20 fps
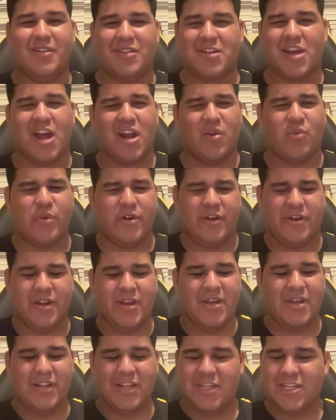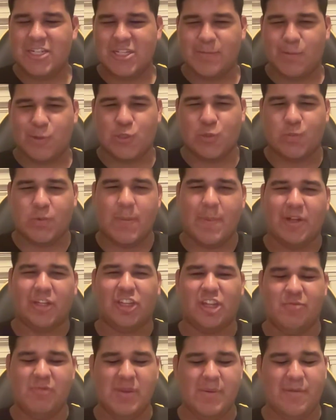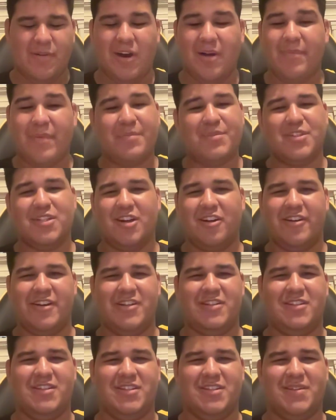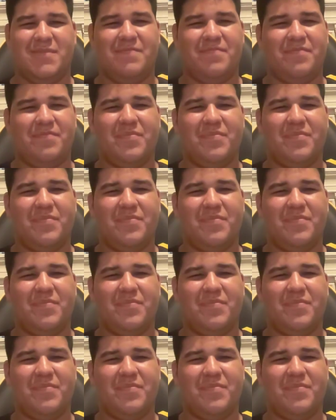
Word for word: this is kind of weird. This is supposed to be about the amiibo. I'm I'm sorry. It's just,